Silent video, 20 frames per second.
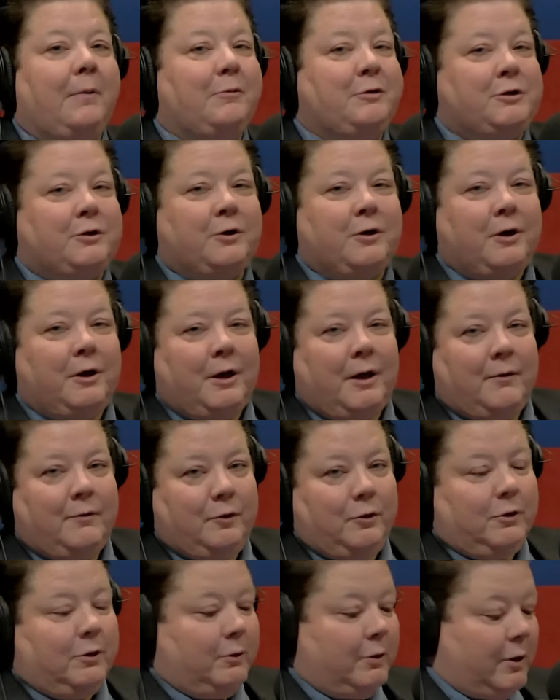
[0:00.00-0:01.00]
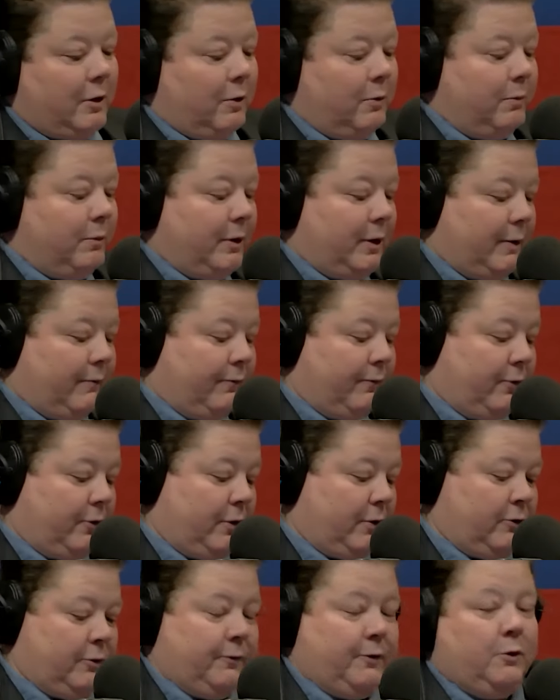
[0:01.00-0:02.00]
sure a lot of you do know, but for
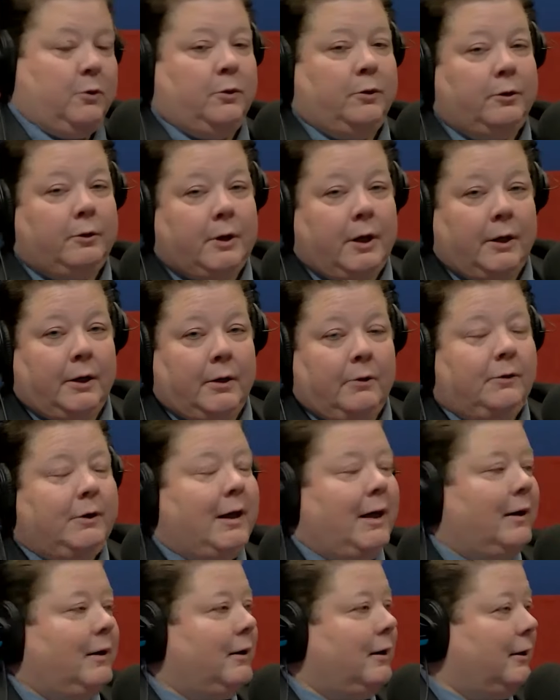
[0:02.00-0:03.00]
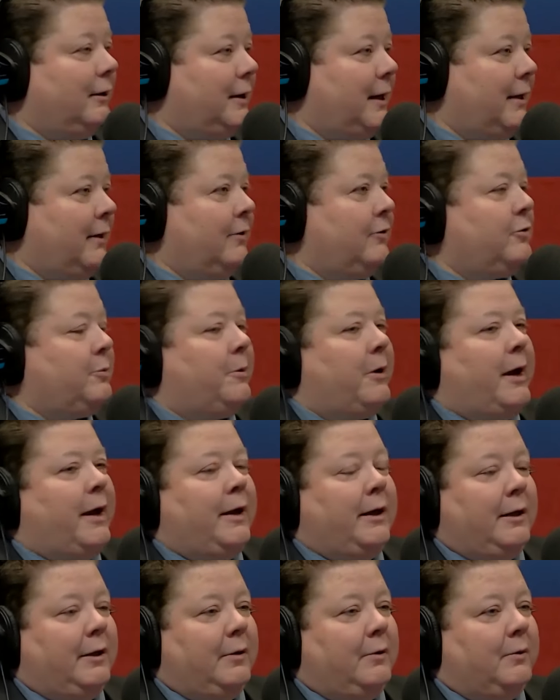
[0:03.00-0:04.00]
those of you who do not know, Dal- uh, Dalen
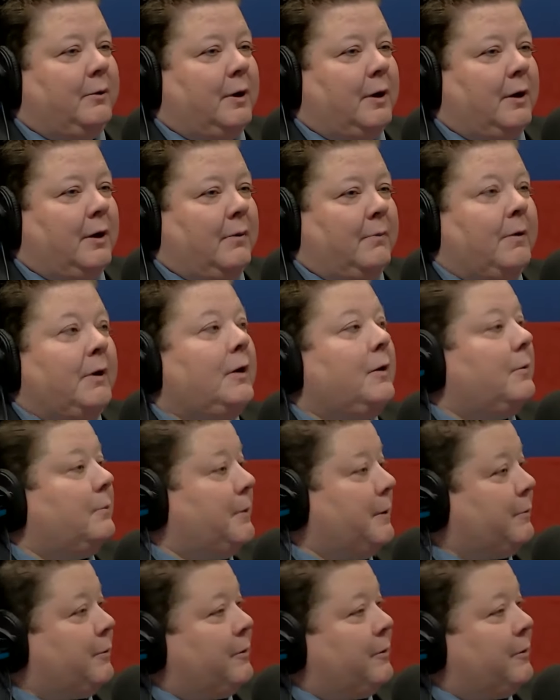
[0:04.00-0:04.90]
Spratt, he uh, member